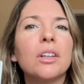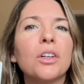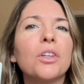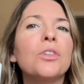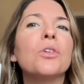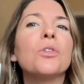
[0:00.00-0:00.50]
or
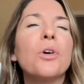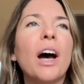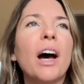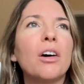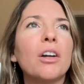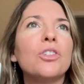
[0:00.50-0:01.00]
you don't know
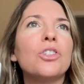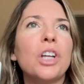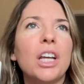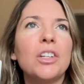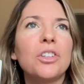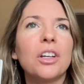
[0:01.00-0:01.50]
how to
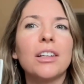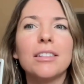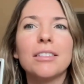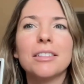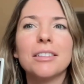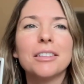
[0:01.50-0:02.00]
change it
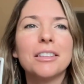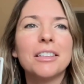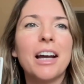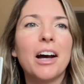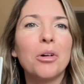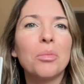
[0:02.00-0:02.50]

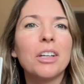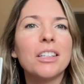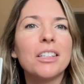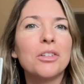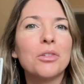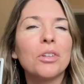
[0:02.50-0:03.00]
now
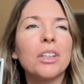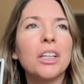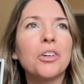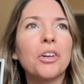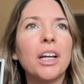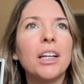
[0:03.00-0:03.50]
because you really
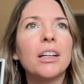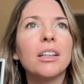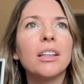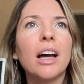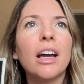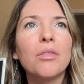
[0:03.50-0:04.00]
created a
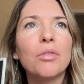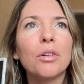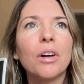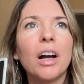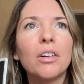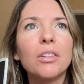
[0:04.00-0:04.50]
life
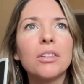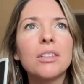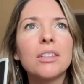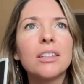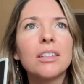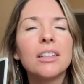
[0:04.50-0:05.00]
around
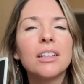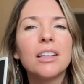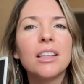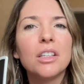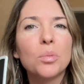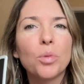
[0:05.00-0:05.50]

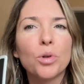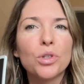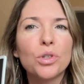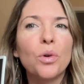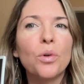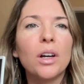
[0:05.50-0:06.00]
this
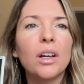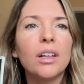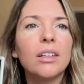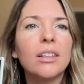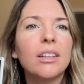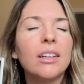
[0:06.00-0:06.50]

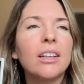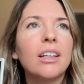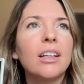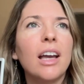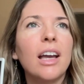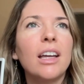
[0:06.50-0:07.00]
persona,
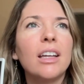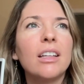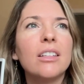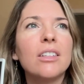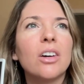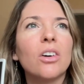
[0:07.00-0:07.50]

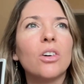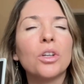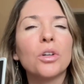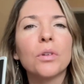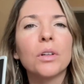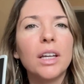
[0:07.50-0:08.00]
and all
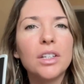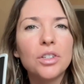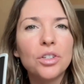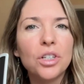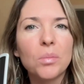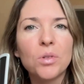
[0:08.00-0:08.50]
your
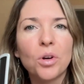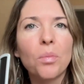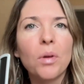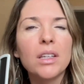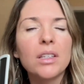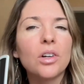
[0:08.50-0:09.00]
relationships are
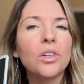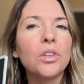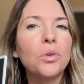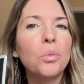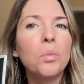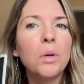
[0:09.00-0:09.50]
based on
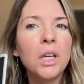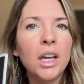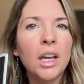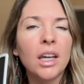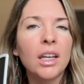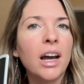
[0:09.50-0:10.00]
you
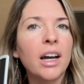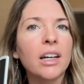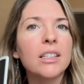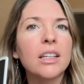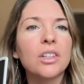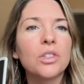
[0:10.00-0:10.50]
being and
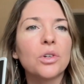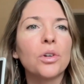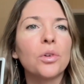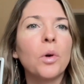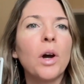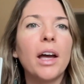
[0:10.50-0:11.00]
acting a
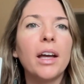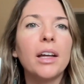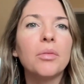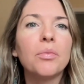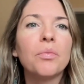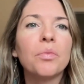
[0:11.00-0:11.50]
certain
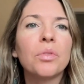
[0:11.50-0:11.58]
way.